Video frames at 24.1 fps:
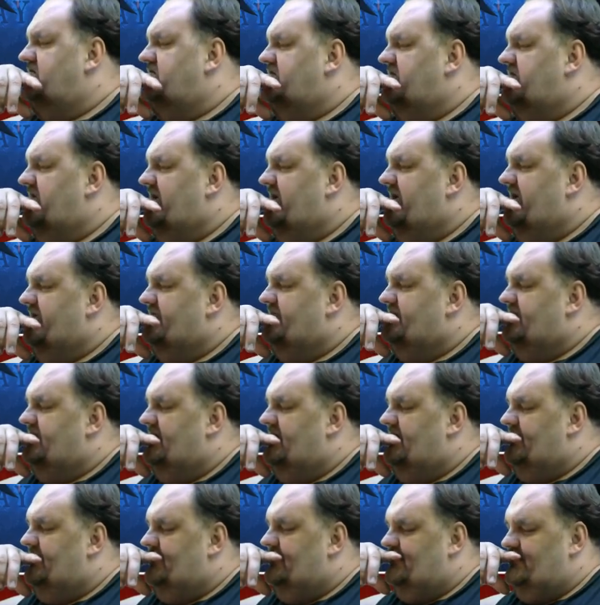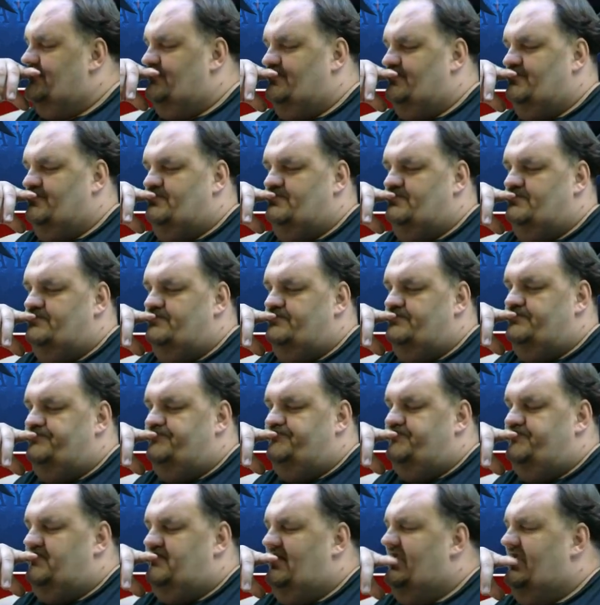And
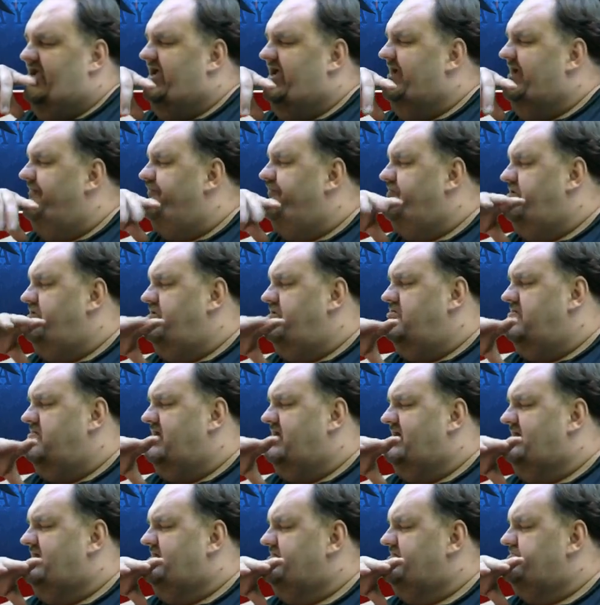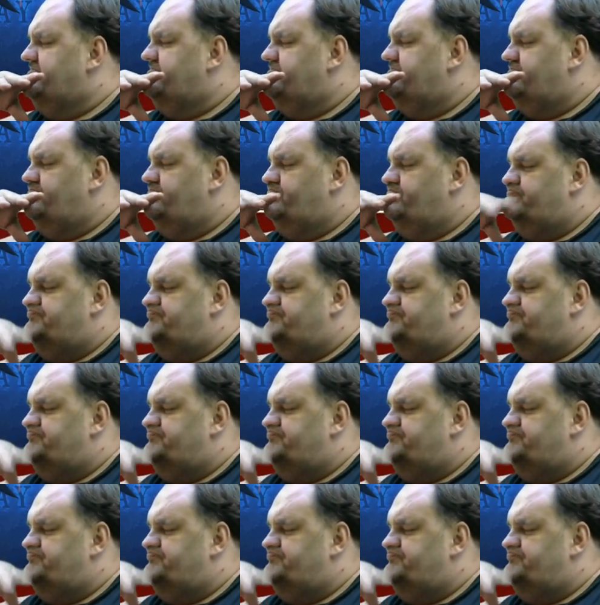if you guys